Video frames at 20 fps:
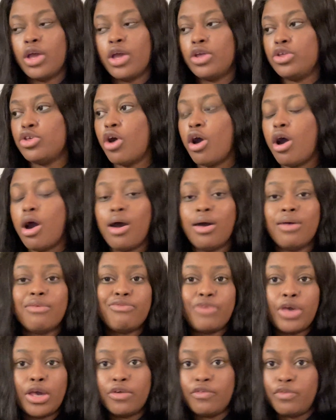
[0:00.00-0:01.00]
Y'all
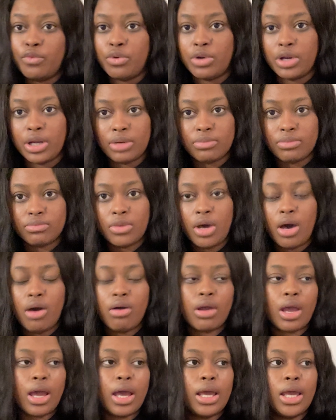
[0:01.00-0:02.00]
fell for it.
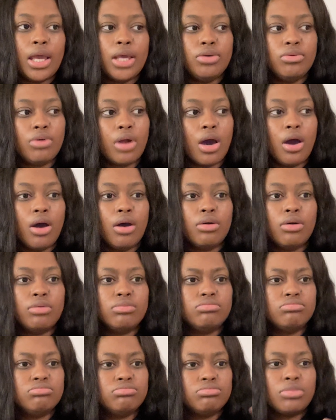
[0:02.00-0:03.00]
Okay, you know,